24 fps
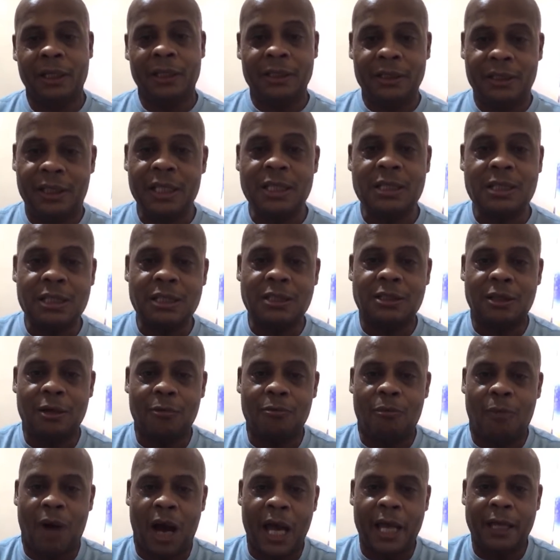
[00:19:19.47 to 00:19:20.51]
This is the
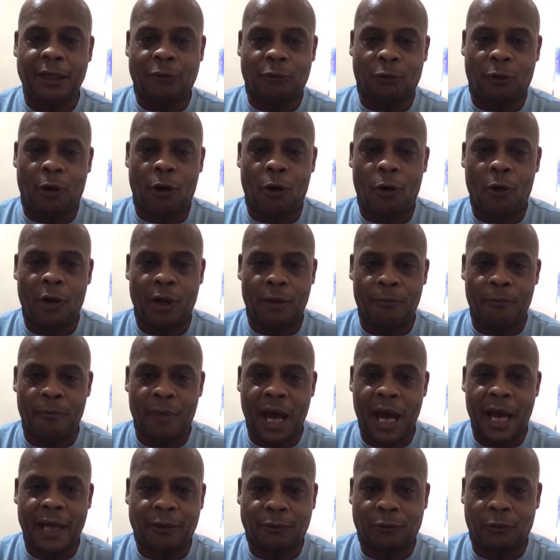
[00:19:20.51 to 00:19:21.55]
micro and
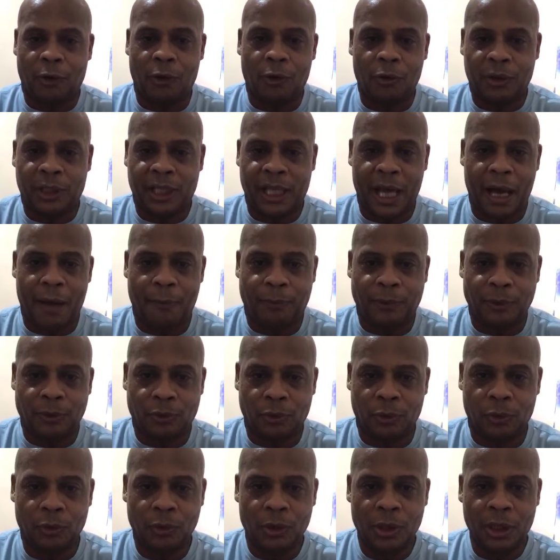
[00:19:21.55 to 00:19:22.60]
macro
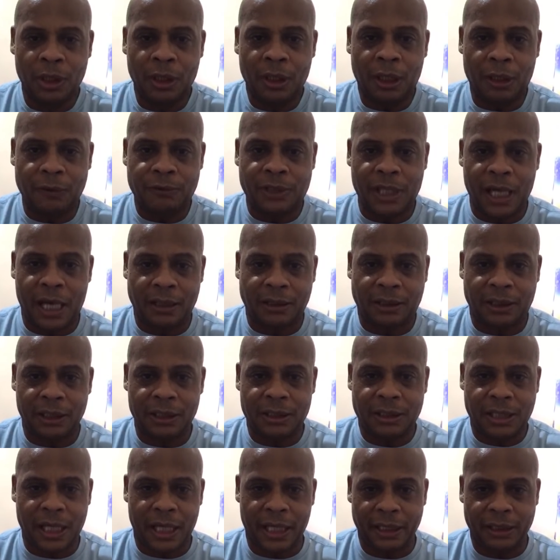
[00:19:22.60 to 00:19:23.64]
capital of
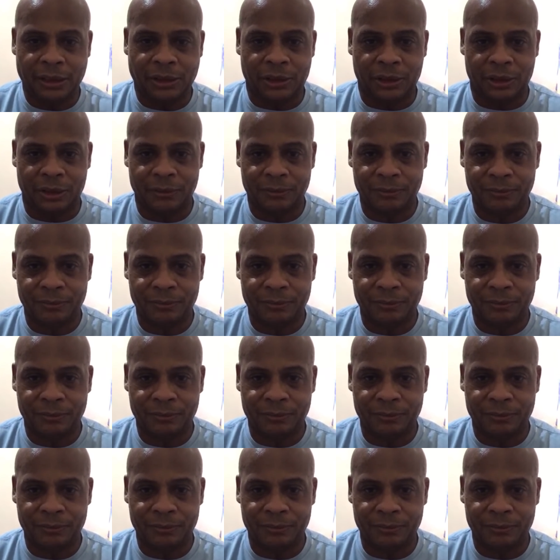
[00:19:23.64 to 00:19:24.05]
Southeast Asia.